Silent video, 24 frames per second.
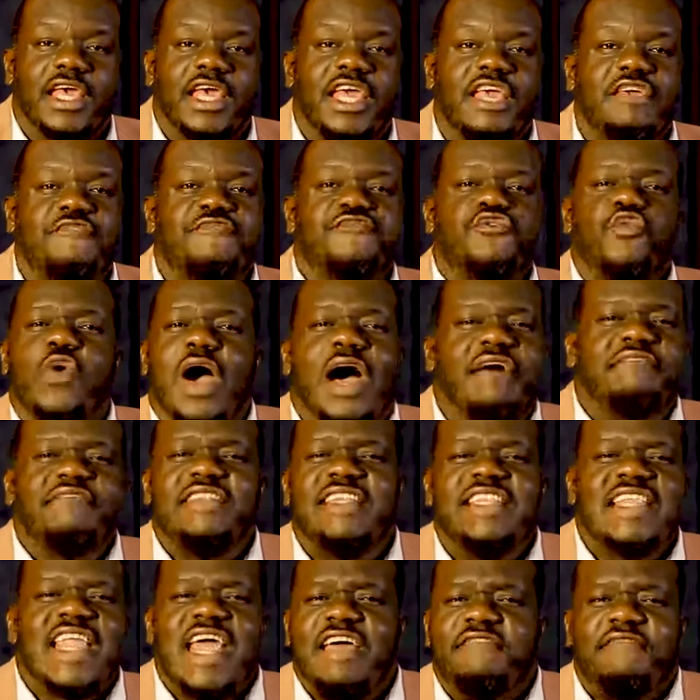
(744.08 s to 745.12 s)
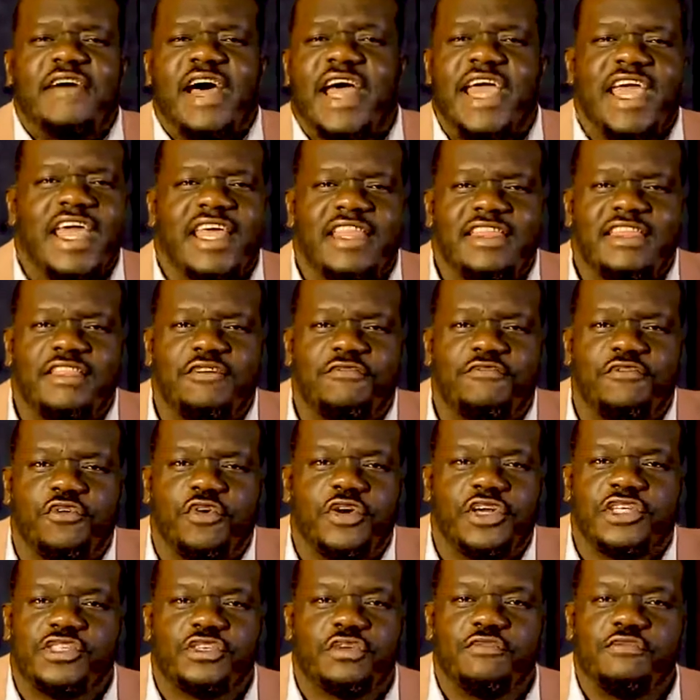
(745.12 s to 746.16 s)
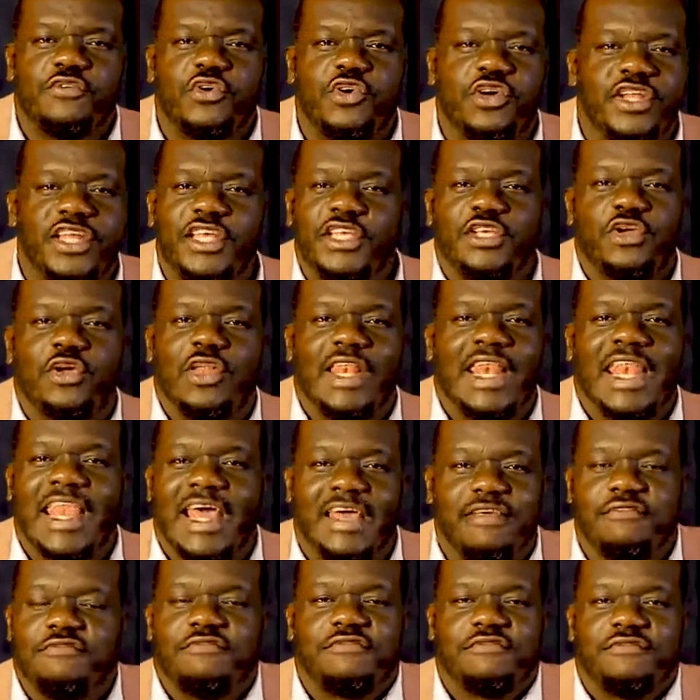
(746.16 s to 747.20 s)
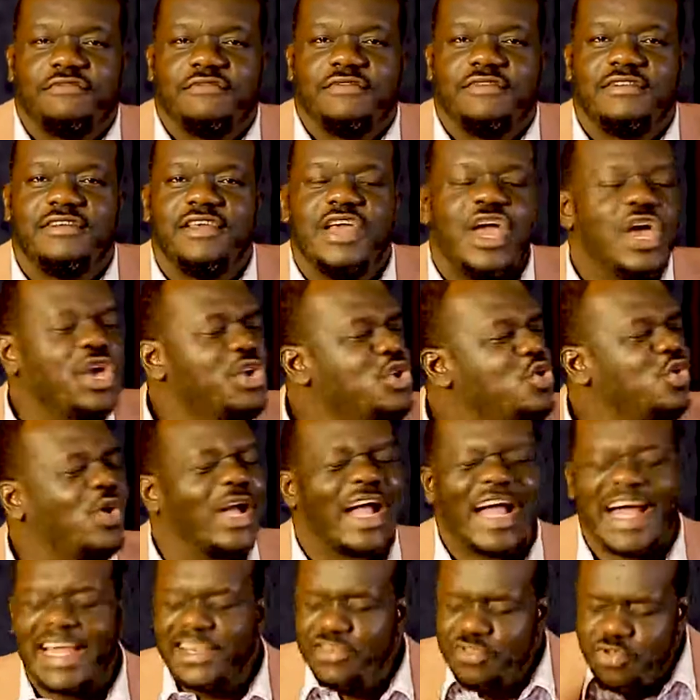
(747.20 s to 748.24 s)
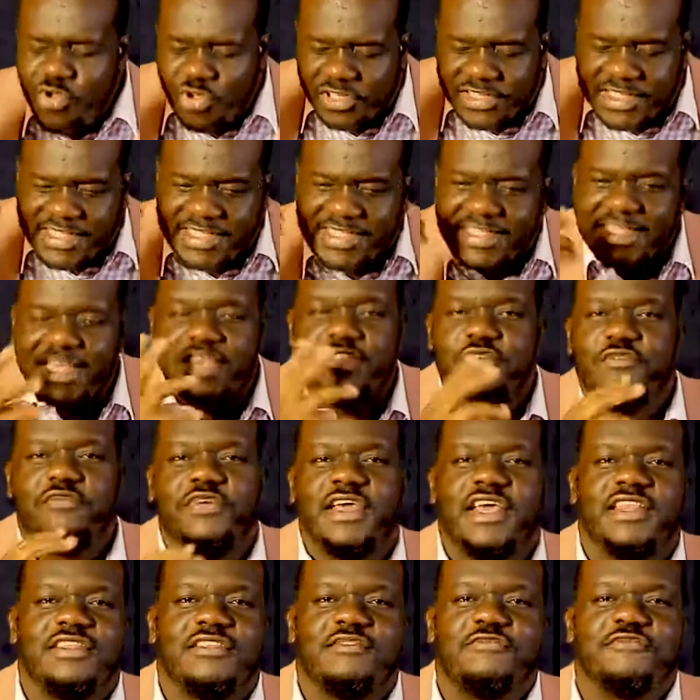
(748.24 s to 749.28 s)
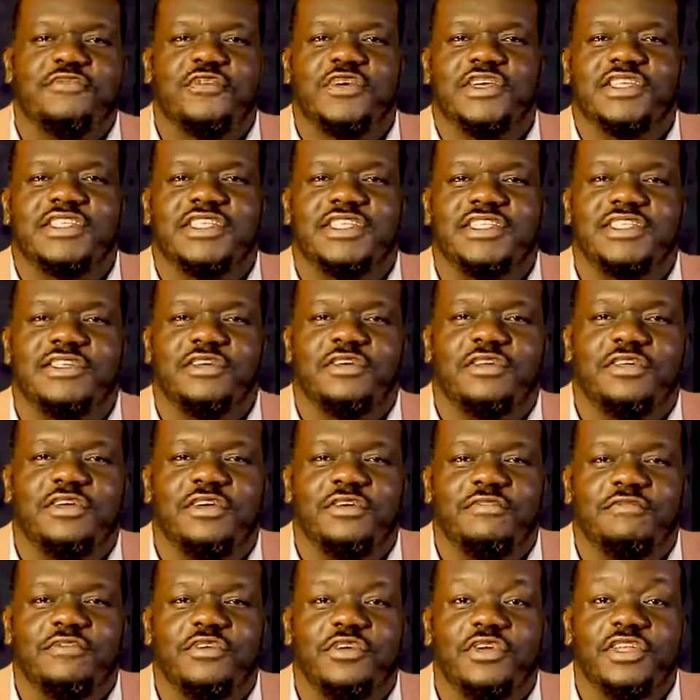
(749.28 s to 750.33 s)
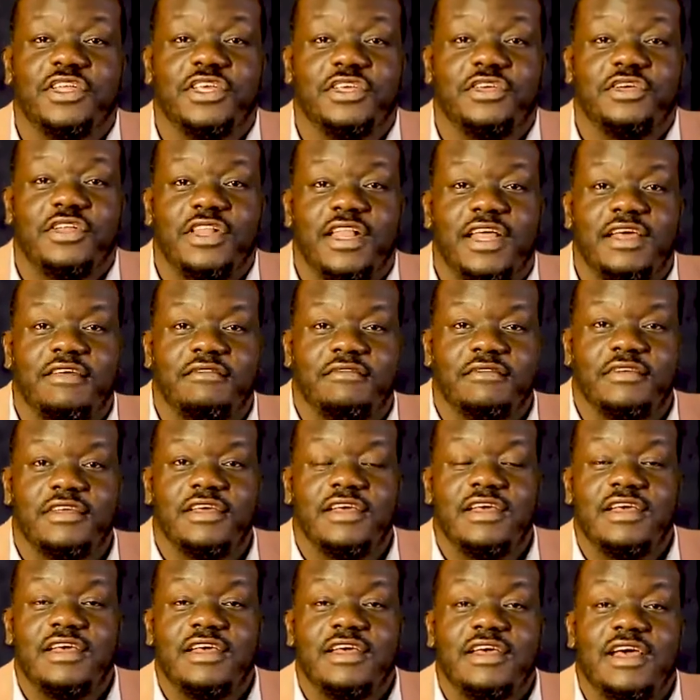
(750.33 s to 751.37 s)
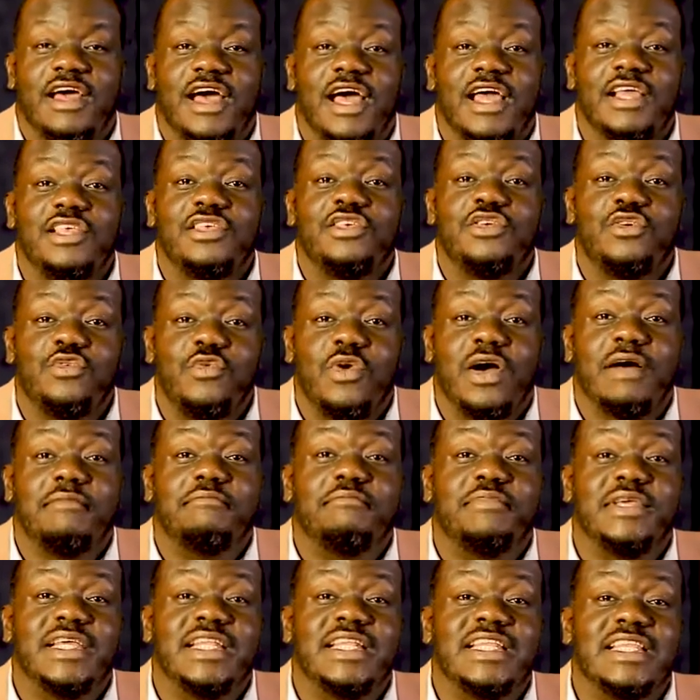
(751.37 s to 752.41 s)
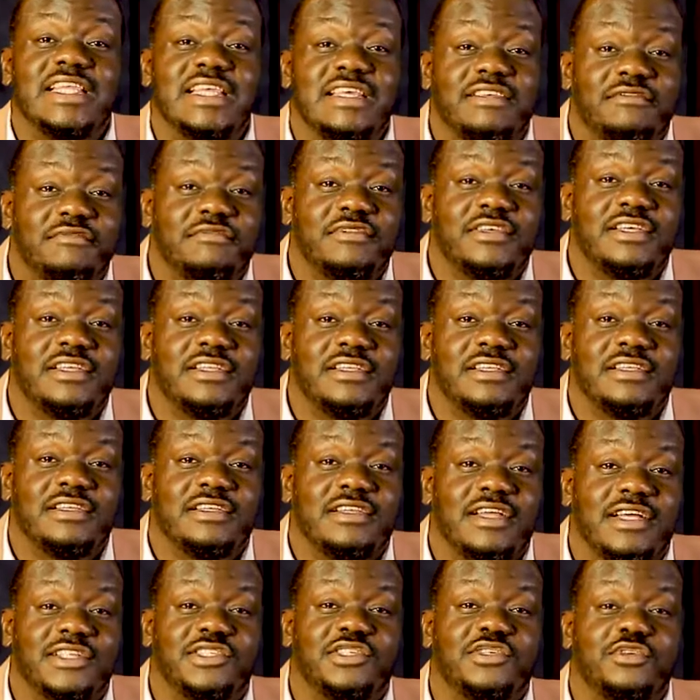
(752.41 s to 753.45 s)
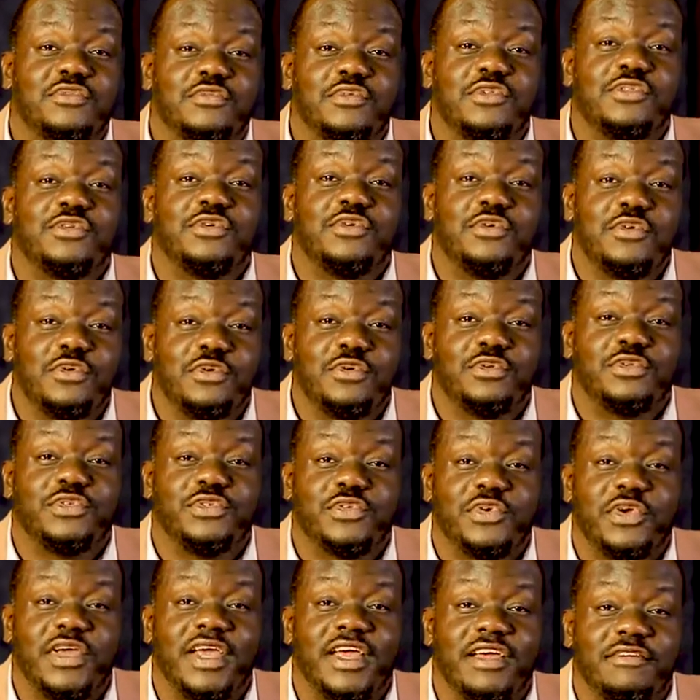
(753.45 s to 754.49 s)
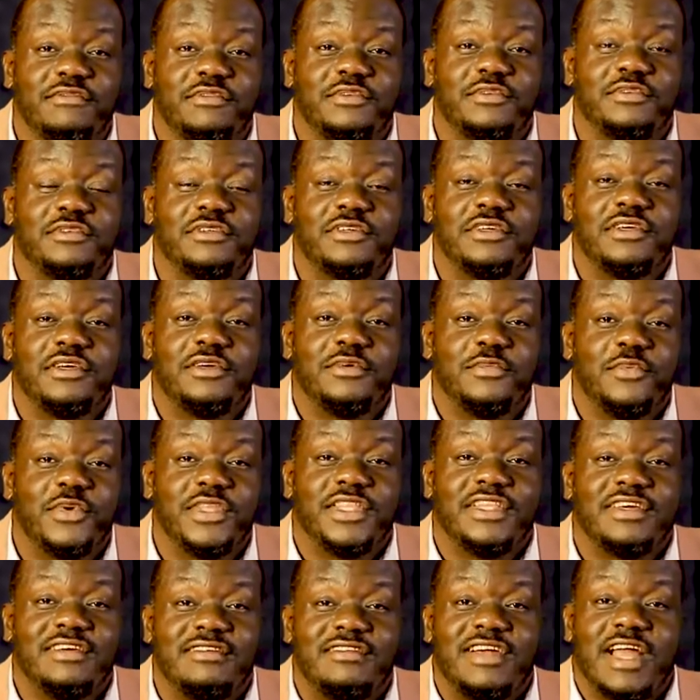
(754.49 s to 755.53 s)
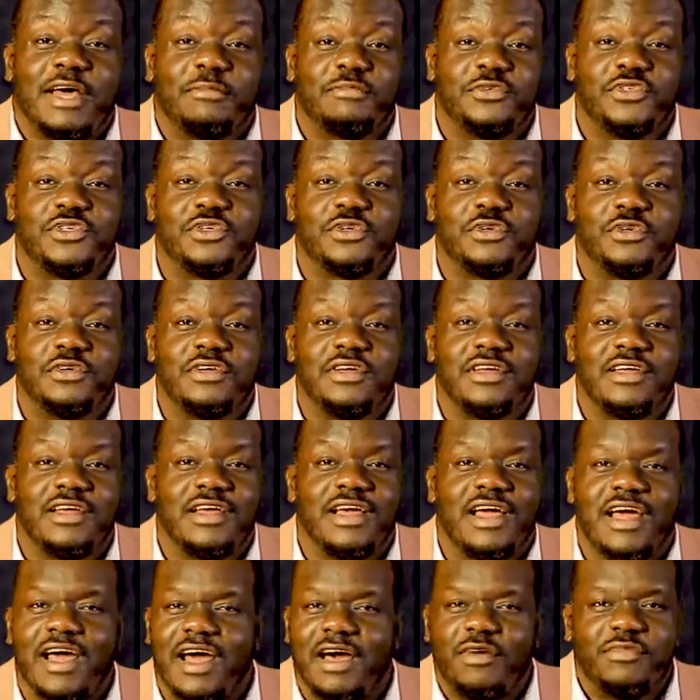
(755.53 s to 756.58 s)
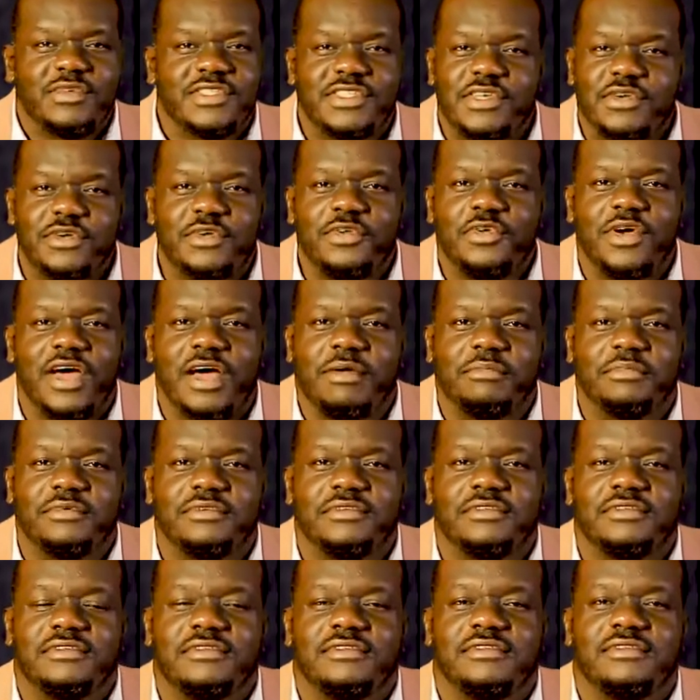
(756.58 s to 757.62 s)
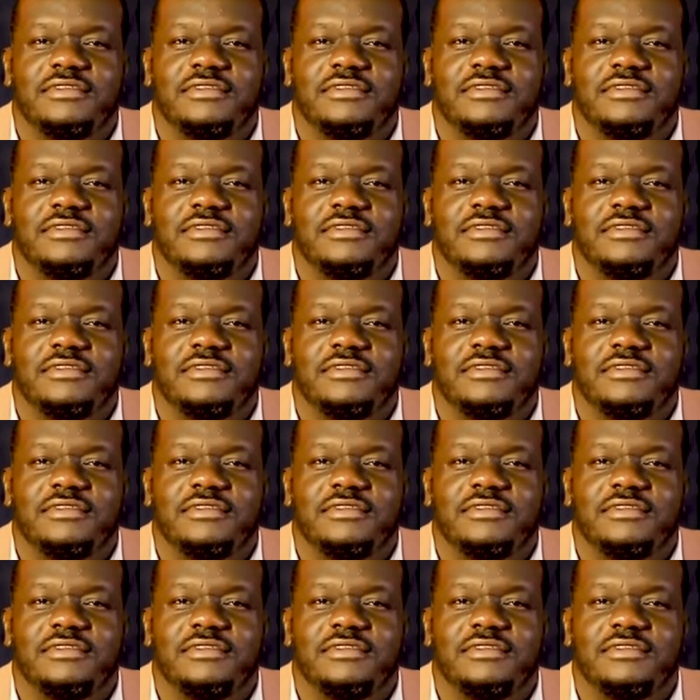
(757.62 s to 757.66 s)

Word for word: if you have never heard the voice of God in your life, you cannot say you've heard the voice your, of God in your life. And you are believing that you will go to heaven with the rapture. How is it going to happen?